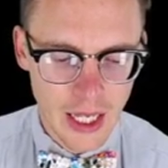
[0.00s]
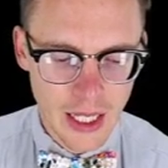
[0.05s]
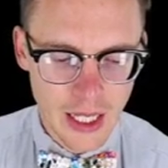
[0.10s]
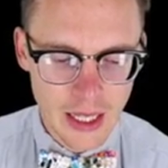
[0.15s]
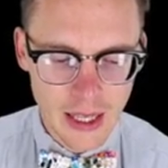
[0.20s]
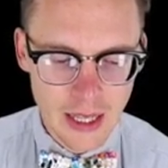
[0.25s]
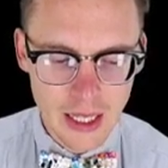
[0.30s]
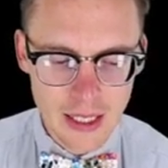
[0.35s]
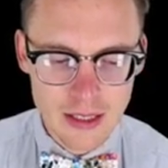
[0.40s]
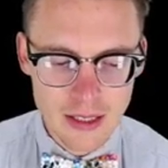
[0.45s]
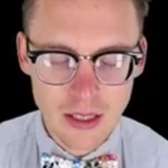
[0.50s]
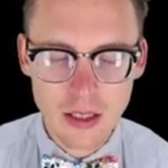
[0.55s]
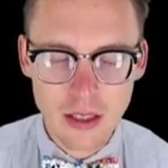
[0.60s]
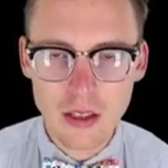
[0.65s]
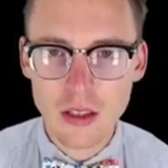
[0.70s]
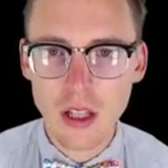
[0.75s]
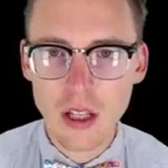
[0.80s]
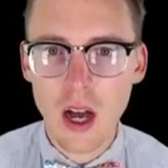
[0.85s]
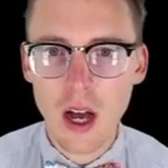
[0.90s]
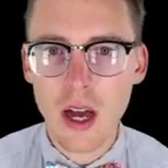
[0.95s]
That's a
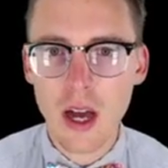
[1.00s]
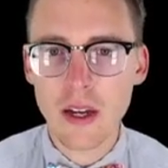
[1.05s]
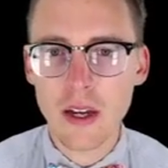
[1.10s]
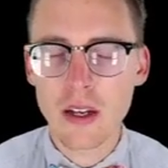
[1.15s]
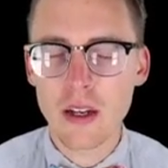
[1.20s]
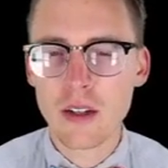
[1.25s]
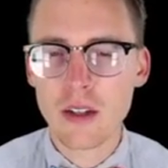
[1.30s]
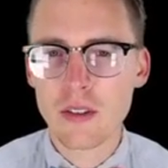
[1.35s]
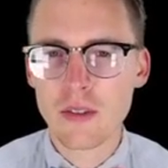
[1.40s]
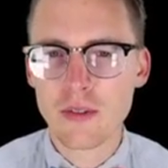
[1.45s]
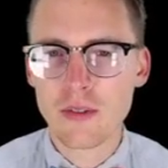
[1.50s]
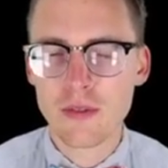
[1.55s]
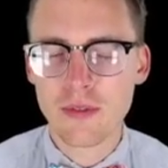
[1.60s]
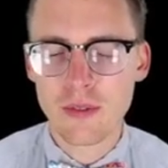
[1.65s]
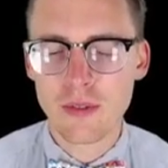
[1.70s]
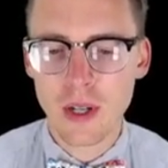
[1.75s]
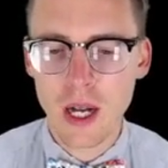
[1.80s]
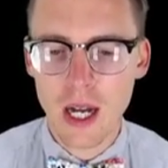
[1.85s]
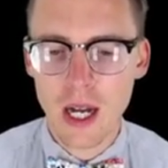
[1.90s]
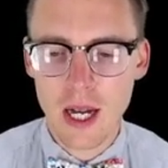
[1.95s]
lot
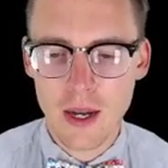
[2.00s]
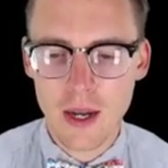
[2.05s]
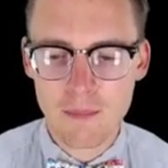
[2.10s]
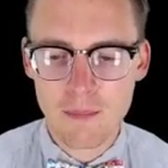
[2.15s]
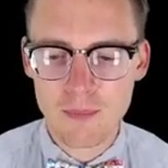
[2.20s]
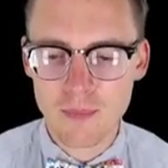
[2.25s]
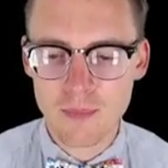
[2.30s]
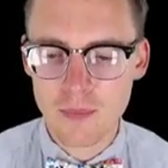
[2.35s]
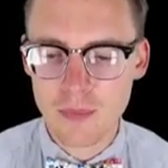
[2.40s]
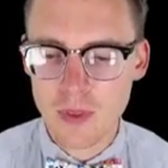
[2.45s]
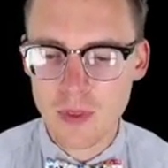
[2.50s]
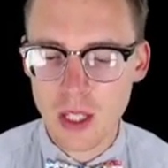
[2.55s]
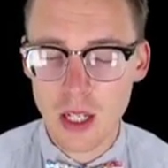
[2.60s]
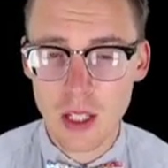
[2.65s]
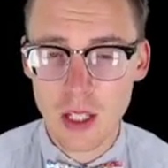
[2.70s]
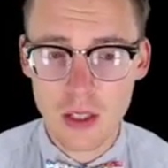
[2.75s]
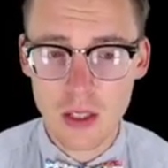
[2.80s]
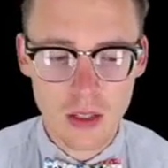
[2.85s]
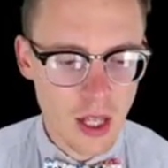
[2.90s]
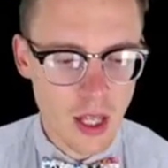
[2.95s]
of
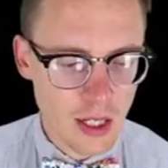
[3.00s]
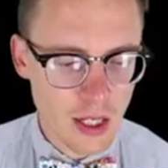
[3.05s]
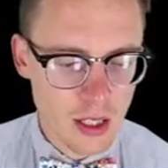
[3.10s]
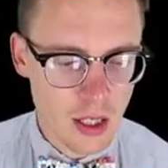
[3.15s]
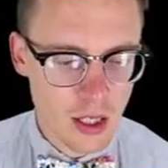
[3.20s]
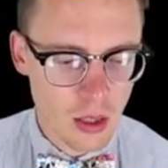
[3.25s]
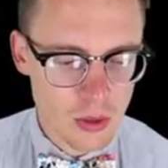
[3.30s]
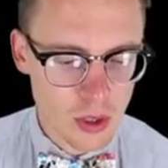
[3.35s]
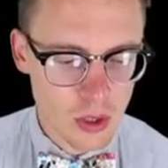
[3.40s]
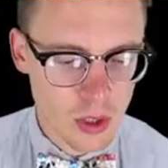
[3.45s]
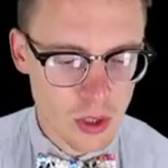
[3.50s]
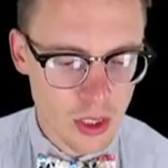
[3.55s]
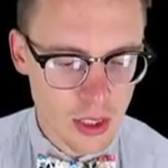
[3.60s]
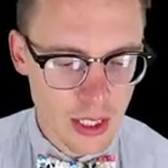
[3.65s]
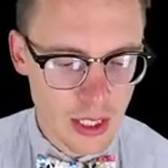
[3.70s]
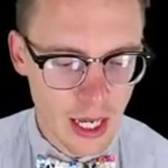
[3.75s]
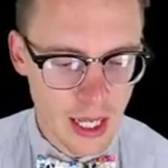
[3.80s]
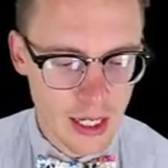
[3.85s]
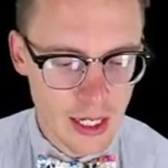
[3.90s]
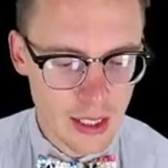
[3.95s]
code to look
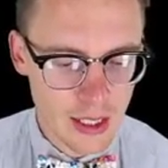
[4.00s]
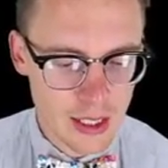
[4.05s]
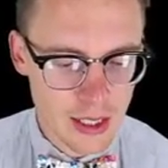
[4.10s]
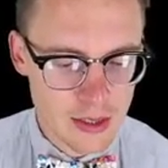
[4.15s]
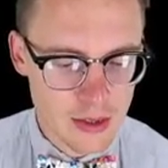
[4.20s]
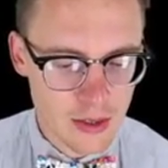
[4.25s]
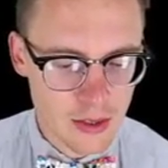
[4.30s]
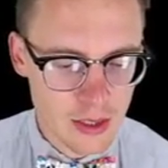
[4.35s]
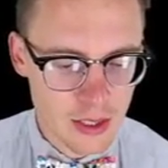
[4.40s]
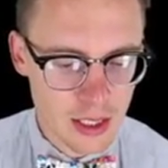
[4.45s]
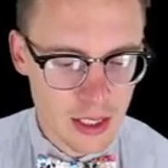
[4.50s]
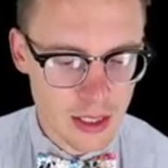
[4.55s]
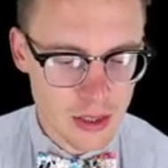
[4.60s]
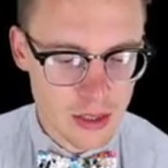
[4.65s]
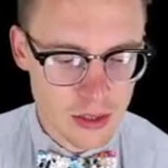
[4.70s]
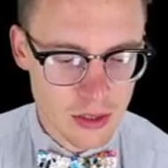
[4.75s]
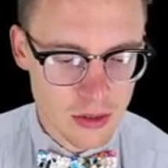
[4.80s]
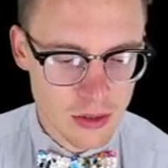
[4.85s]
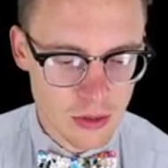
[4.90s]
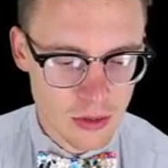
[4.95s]
at. Let's look at
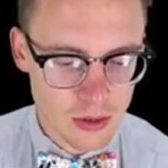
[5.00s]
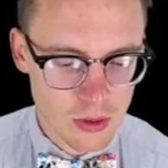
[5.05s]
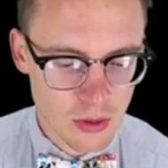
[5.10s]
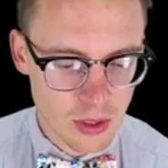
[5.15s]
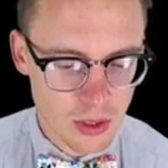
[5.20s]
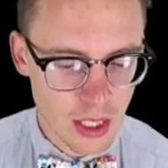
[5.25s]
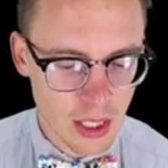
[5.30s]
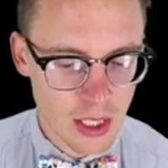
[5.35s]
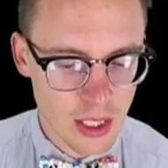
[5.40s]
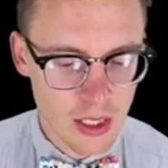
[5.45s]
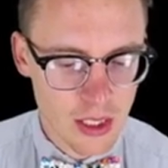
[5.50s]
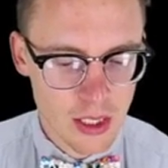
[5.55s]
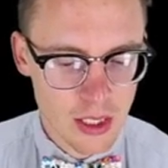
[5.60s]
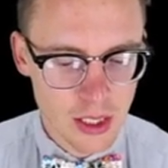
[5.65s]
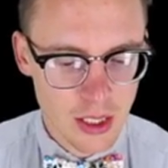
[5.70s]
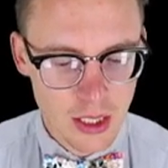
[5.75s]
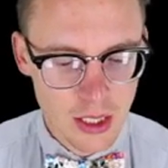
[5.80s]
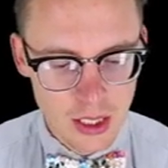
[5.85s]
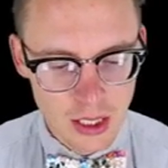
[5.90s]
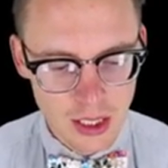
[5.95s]
just Tortuga,
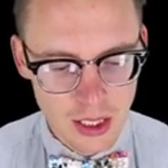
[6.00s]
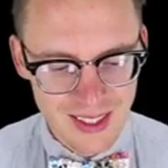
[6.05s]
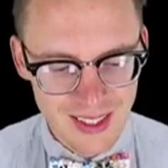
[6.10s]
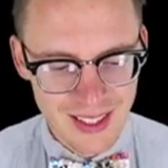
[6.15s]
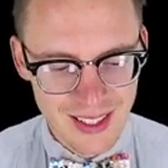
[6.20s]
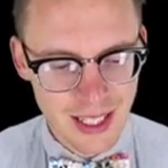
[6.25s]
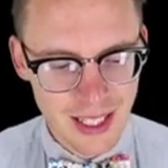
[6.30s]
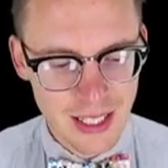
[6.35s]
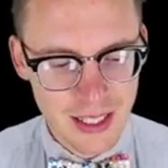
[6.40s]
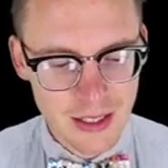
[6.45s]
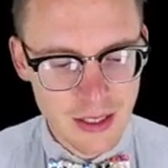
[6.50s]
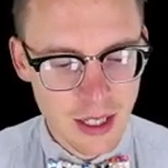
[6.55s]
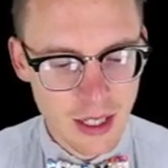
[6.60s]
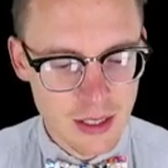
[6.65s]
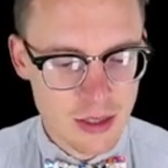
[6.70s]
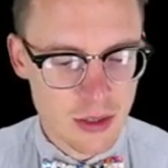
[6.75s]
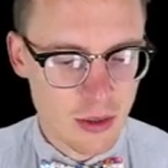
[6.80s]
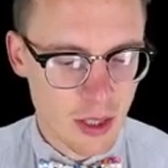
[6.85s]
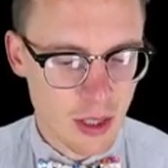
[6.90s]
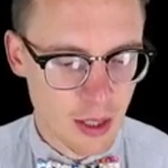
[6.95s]
and
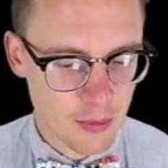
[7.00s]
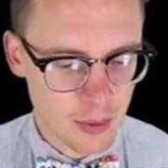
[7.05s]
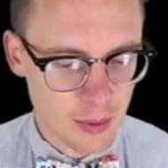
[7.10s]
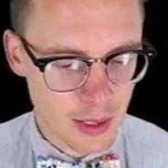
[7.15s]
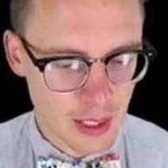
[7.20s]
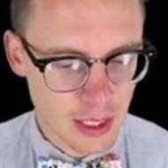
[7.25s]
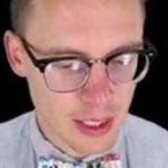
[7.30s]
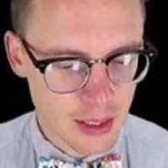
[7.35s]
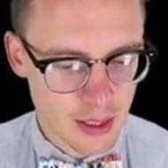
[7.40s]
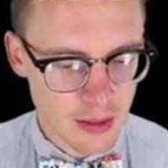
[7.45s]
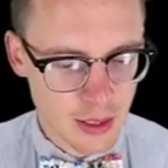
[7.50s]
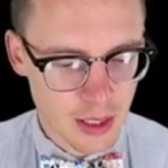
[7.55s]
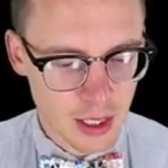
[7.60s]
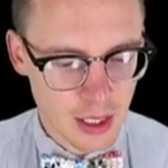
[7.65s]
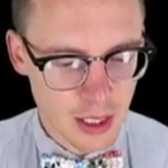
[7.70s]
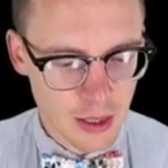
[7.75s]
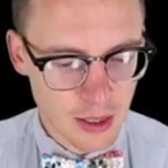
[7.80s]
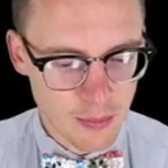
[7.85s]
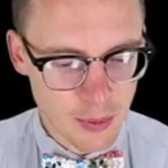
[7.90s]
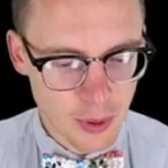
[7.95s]
not too complicated.
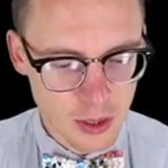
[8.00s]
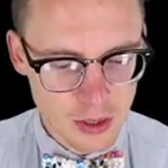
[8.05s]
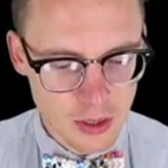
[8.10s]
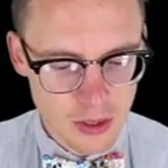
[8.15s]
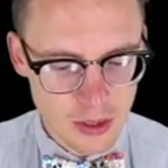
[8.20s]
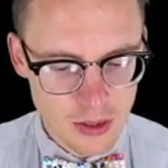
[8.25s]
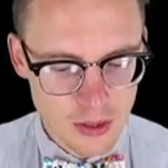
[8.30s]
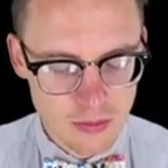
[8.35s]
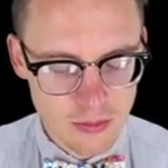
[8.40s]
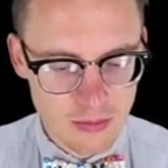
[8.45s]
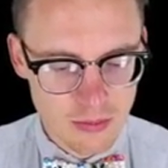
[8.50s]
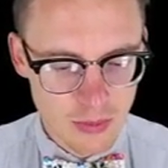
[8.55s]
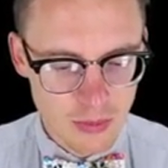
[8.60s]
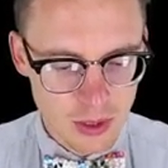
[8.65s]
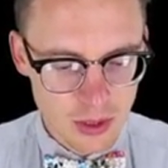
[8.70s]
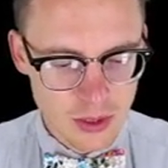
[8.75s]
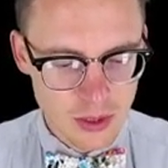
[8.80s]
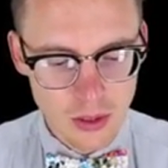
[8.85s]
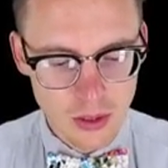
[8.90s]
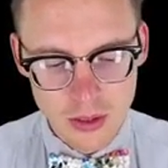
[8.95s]
Purchase.
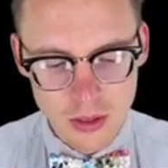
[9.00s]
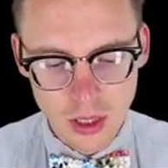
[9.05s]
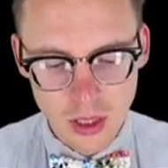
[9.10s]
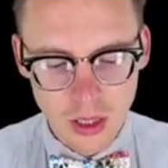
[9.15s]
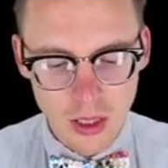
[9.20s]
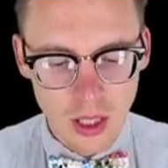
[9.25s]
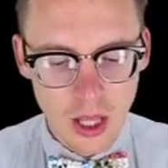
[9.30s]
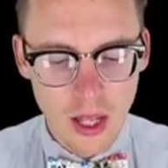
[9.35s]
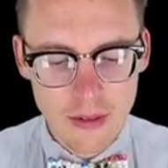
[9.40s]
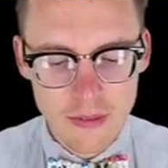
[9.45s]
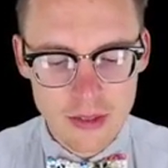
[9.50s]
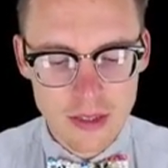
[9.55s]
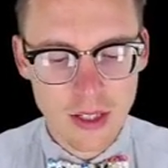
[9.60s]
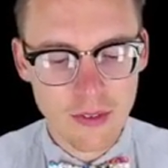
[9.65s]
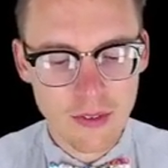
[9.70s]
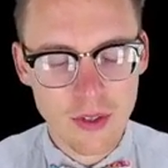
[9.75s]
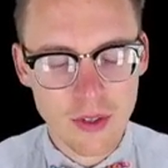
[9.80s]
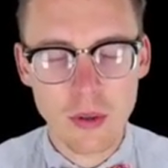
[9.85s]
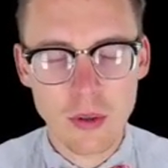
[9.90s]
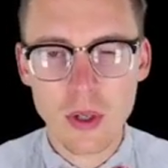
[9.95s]
So there's a lot of
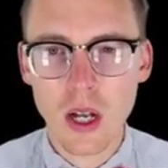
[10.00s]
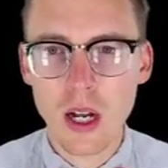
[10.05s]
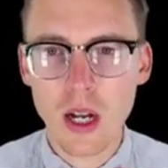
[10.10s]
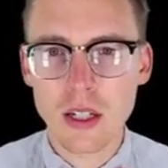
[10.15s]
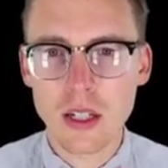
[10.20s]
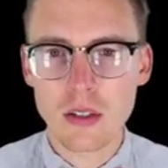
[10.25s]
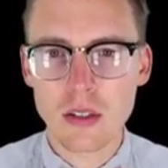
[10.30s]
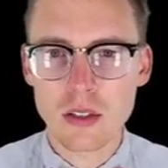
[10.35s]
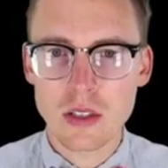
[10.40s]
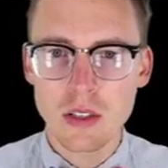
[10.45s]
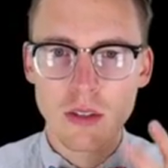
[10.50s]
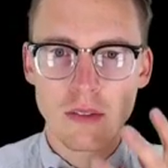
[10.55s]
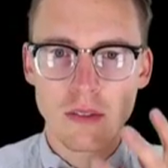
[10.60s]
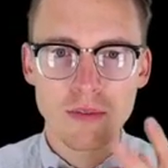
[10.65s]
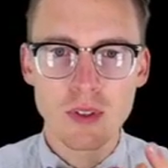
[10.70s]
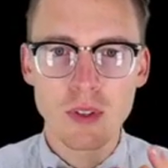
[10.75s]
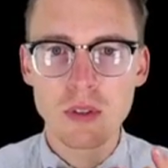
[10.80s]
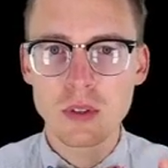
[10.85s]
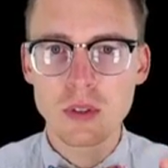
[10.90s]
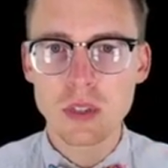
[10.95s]
stuff going on here. It's
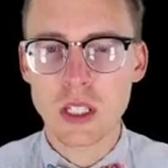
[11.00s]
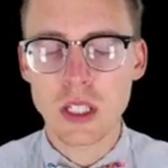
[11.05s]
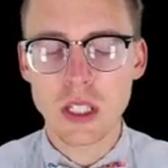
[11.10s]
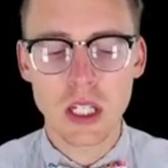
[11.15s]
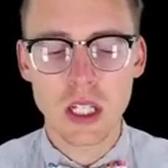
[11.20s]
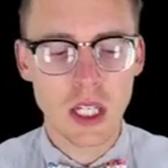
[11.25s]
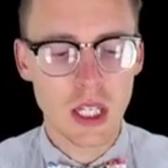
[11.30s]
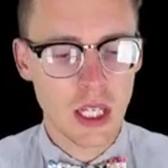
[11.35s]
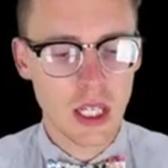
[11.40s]
confusing.